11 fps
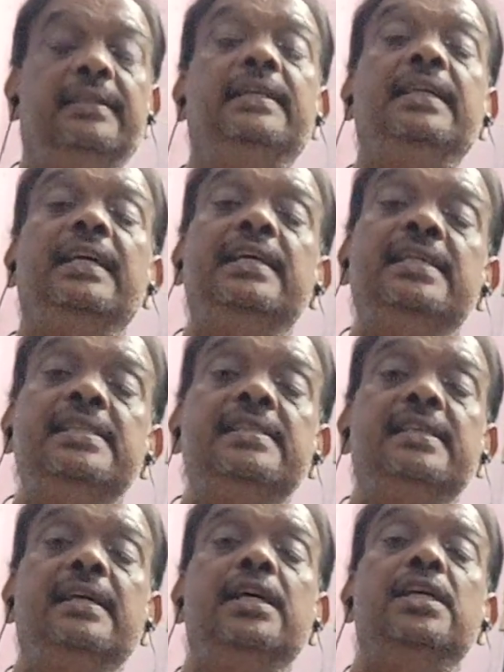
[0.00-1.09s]
That
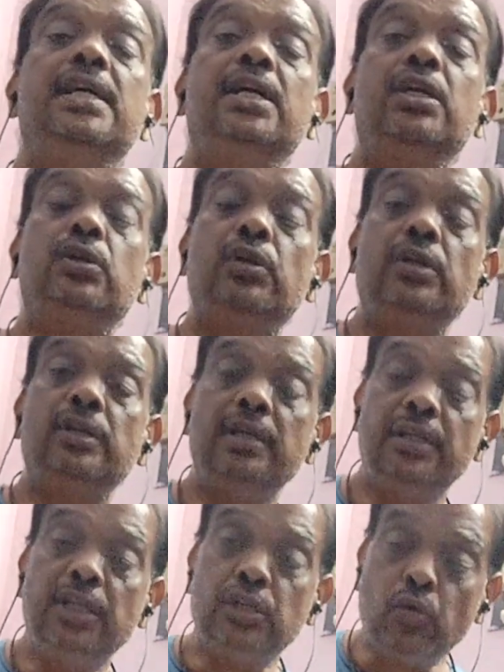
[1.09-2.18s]
is
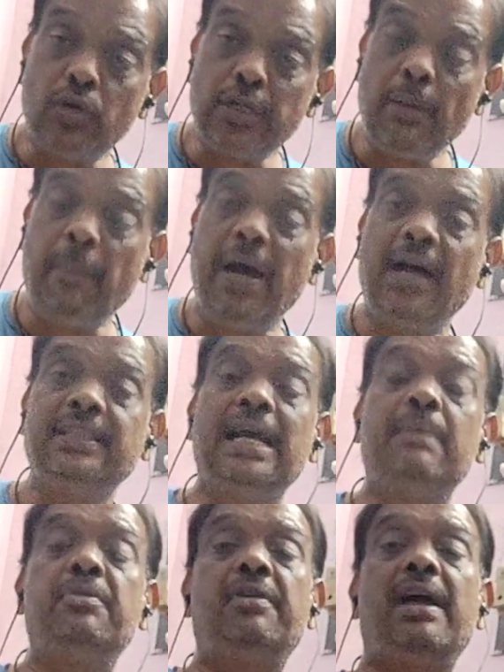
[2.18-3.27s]
the total path
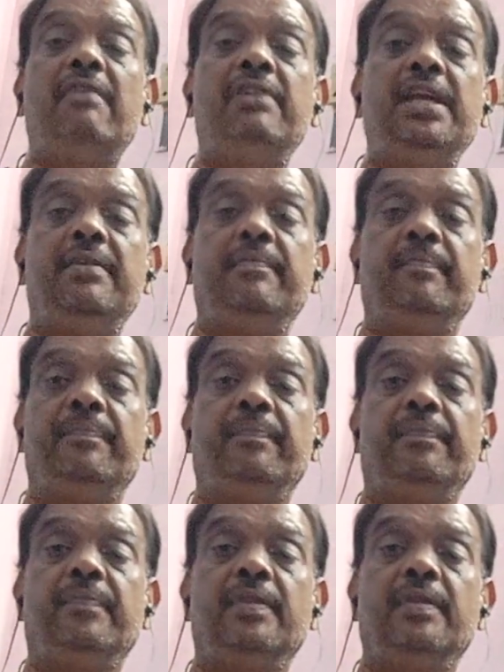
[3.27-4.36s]
I am traveling.
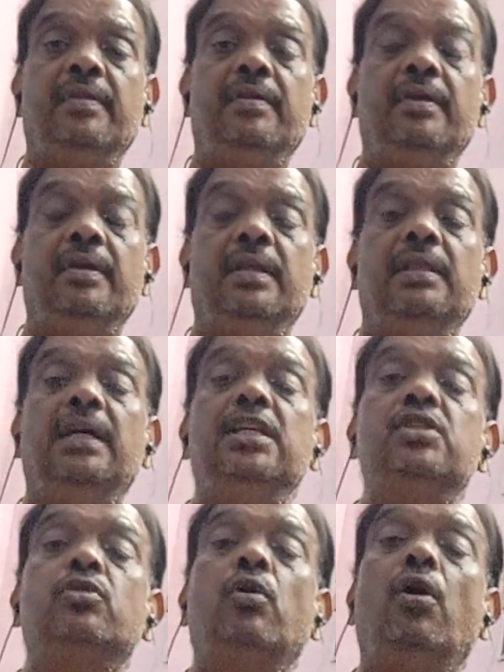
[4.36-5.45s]
That
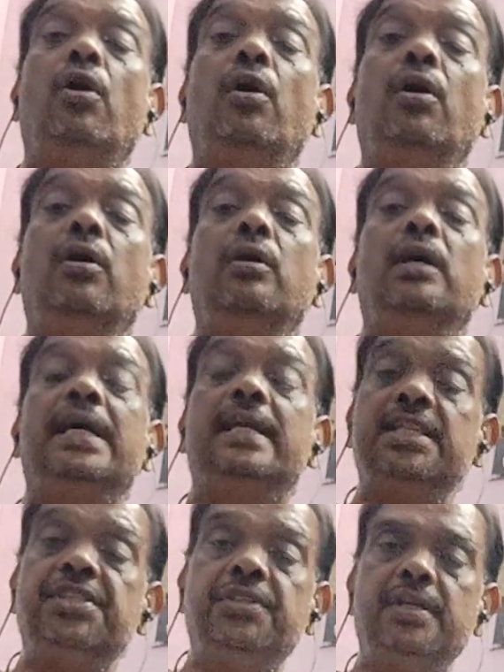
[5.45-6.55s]
is called
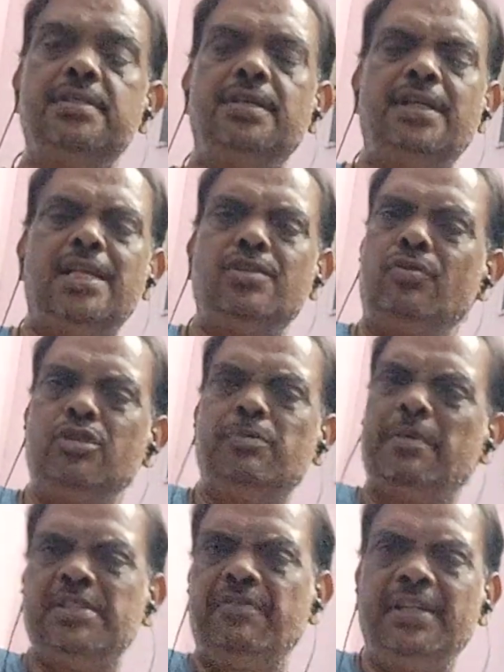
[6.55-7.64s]
distance. It has no
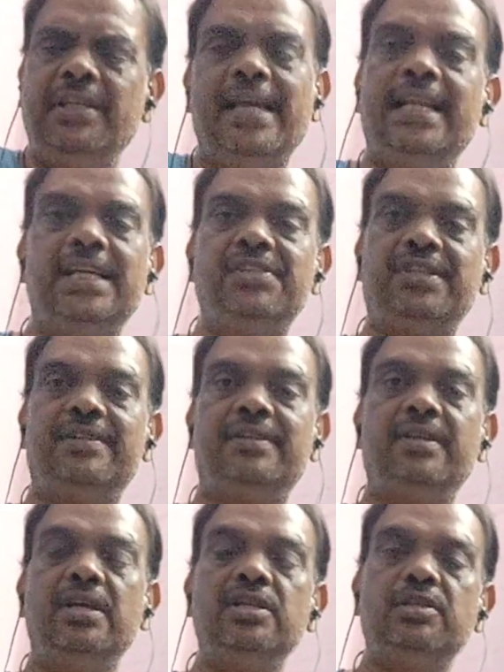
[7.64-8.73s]
specific direction.
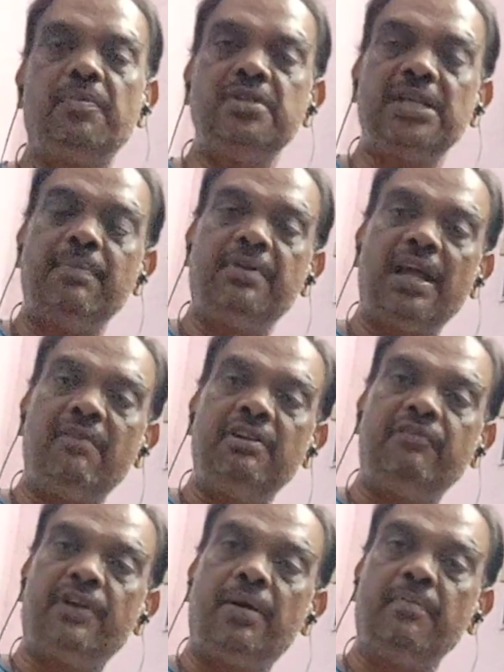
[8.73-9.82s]
Suppose I am
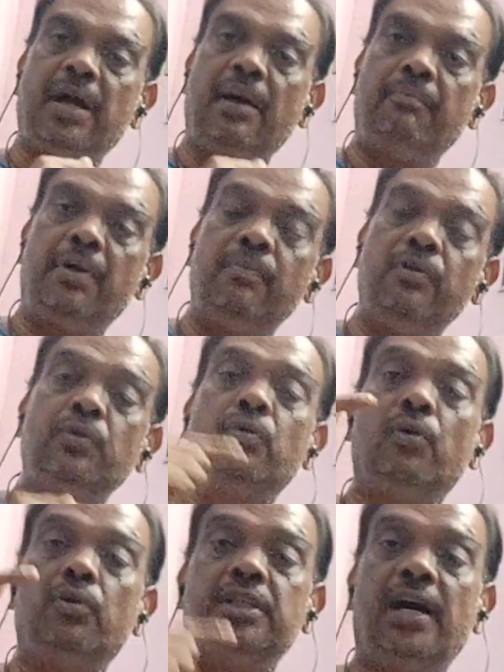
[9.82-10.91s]
traveling from Khammam to
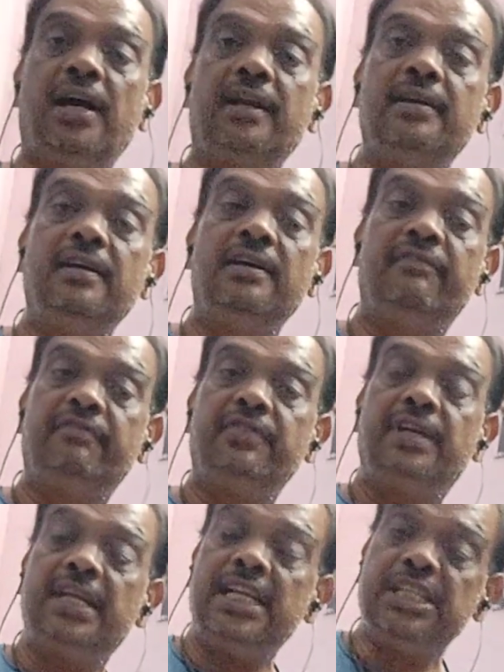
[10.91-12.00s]
Kodar
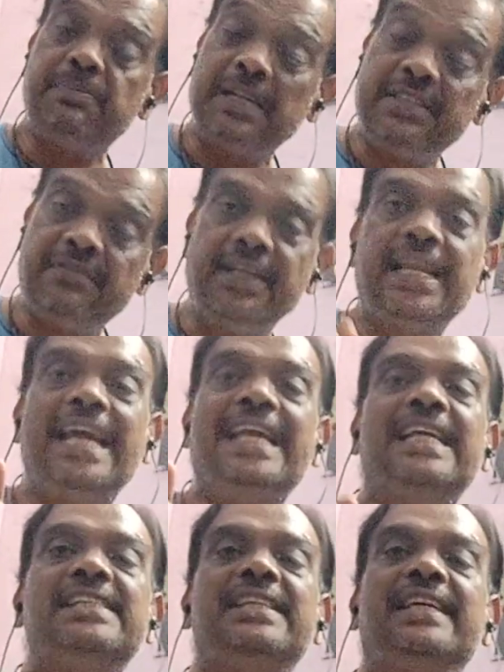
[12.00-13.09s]
in a specific
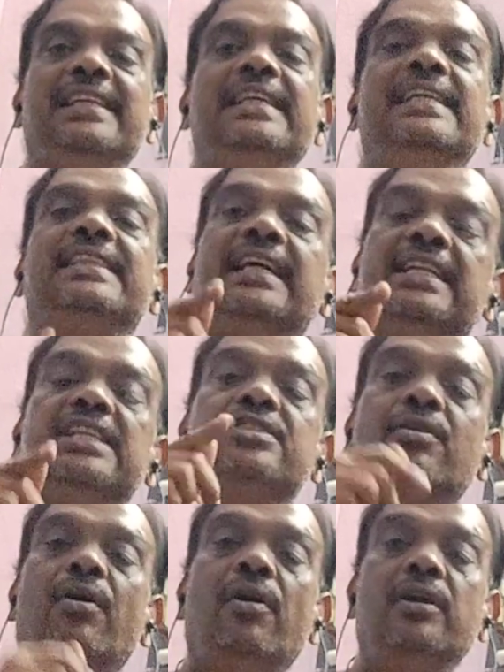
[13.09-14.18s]
direction. That
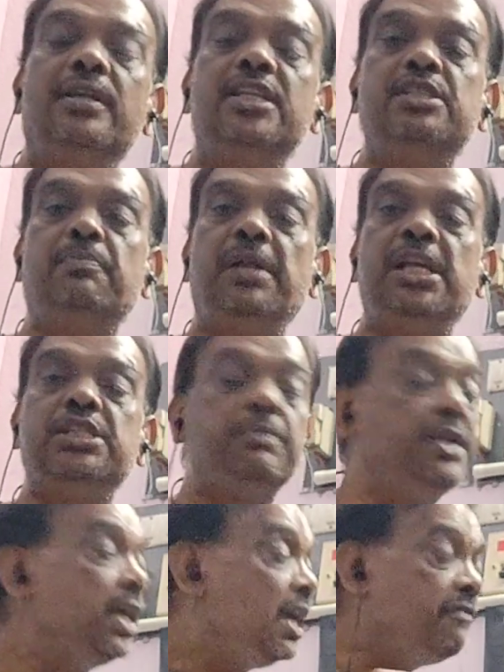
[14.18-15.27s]
is called
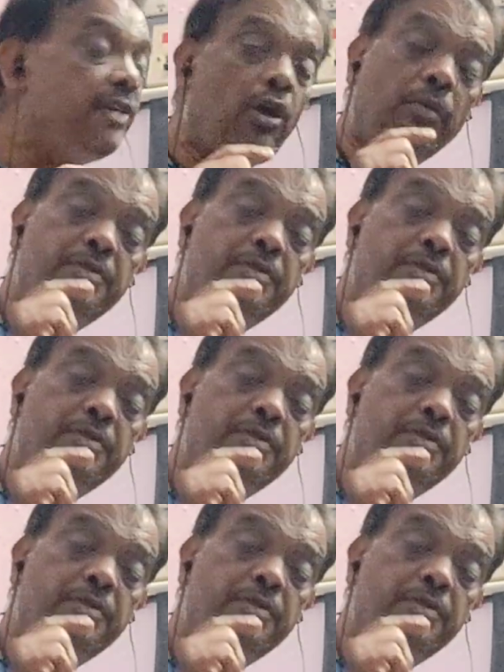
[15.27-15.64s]
displacement. If an